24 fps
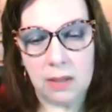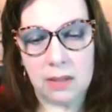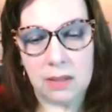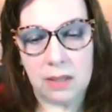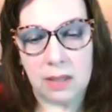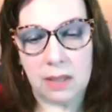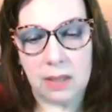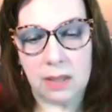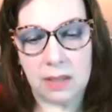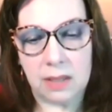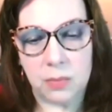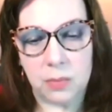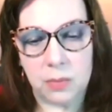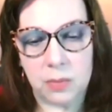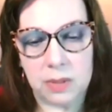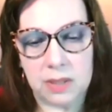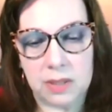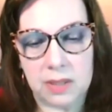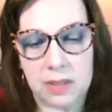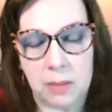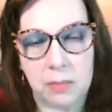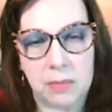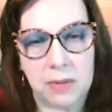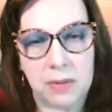that this was
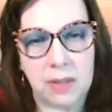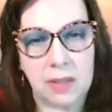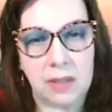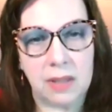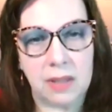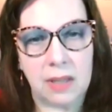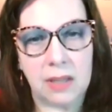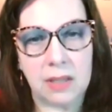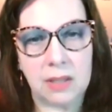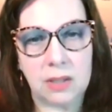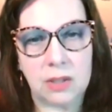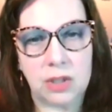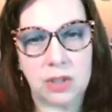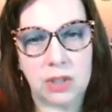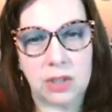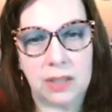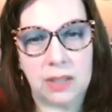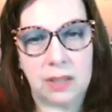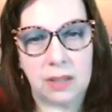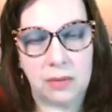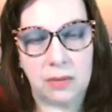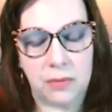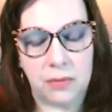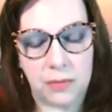something that she
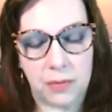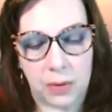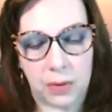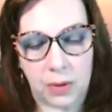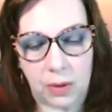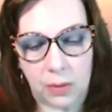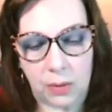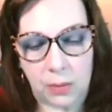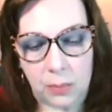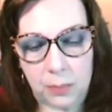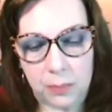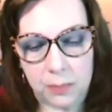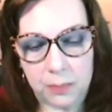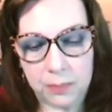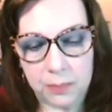did for you.